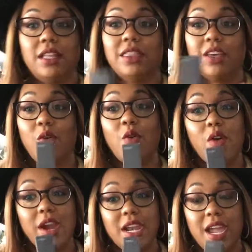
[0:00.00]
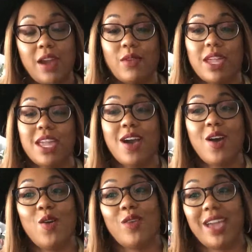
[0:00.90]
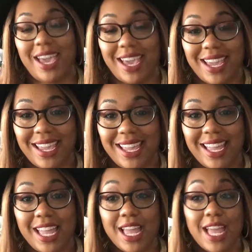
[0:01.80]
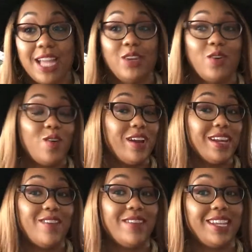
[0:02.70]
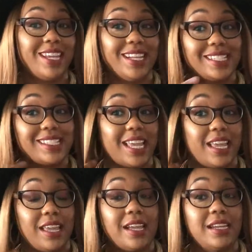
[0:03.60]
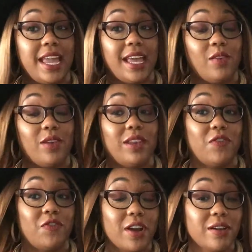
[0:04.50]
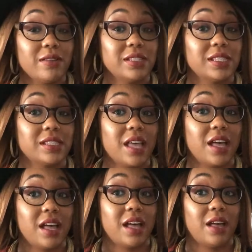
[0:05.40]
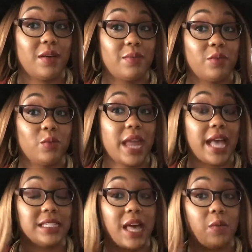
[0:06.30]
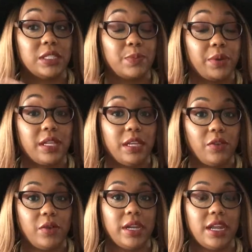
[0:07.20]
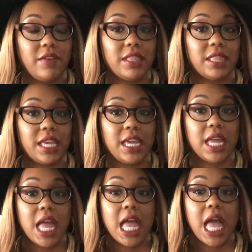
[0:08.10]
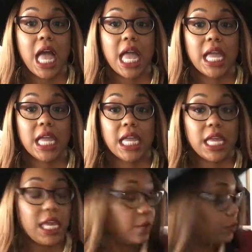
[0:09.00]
The Ordinary. Okay, The Ordinary did its thing. Now, in the first, as I was putting it on and everything, it